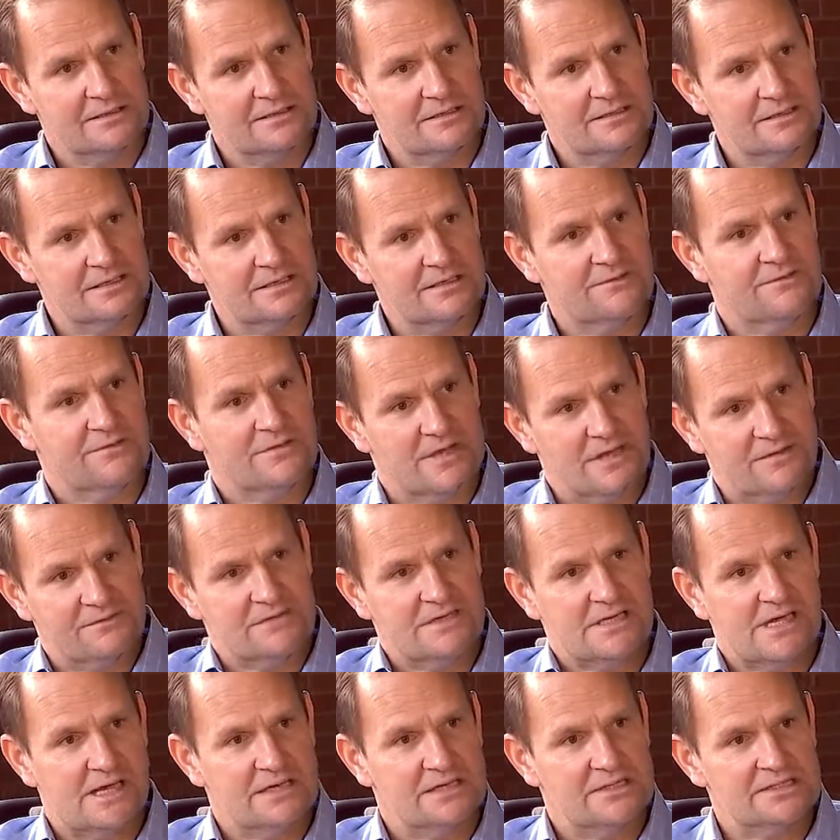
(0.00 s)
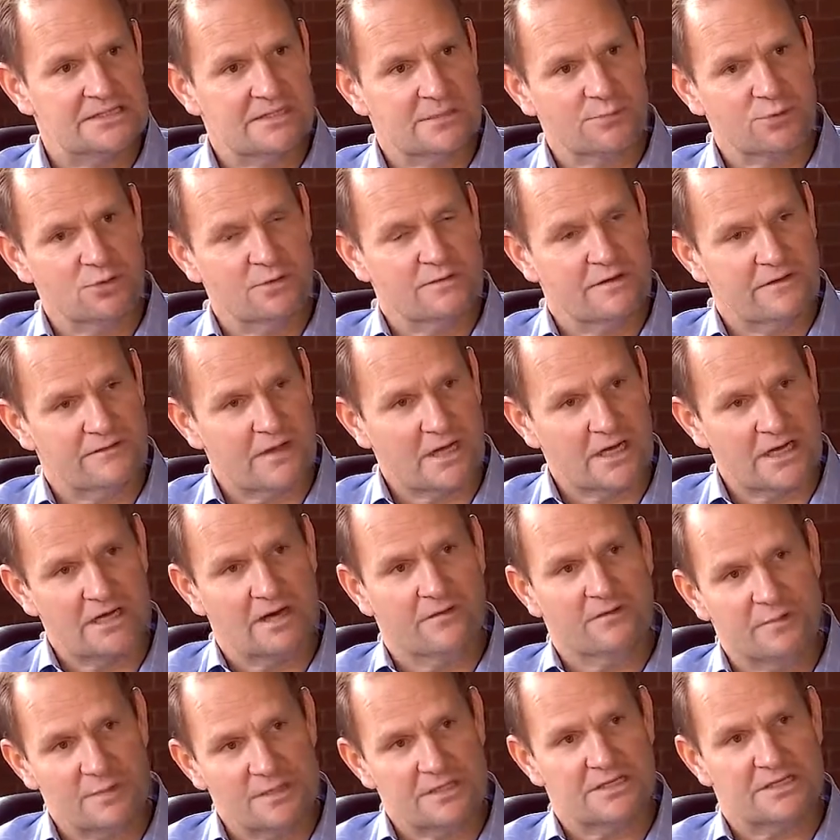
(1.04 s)
that if the FDA doesn't approve it, if the
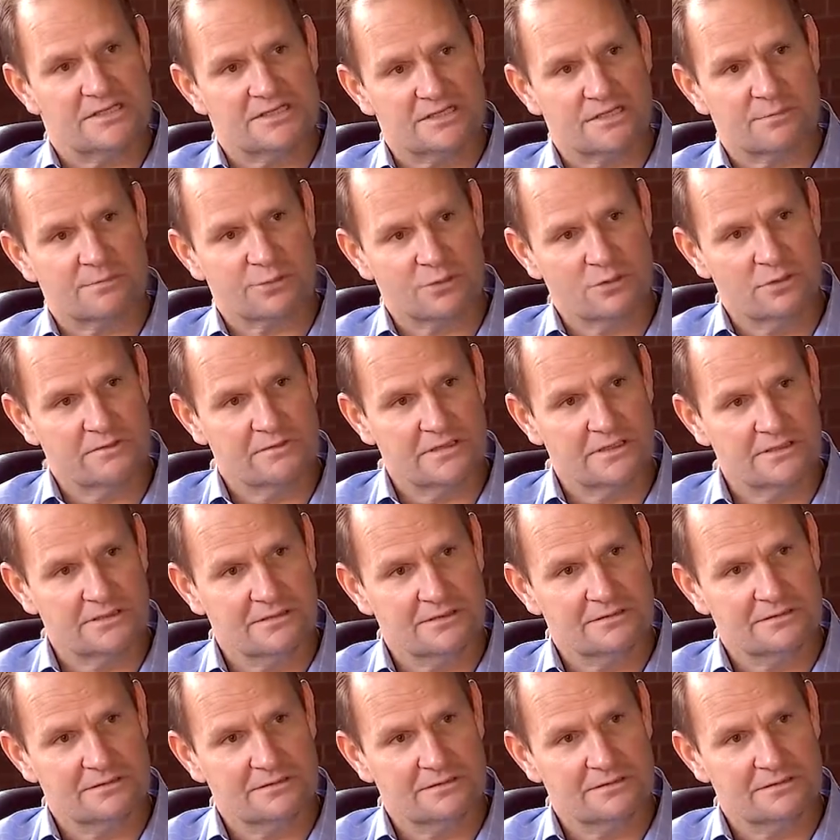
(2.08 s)
government doesn't approve it,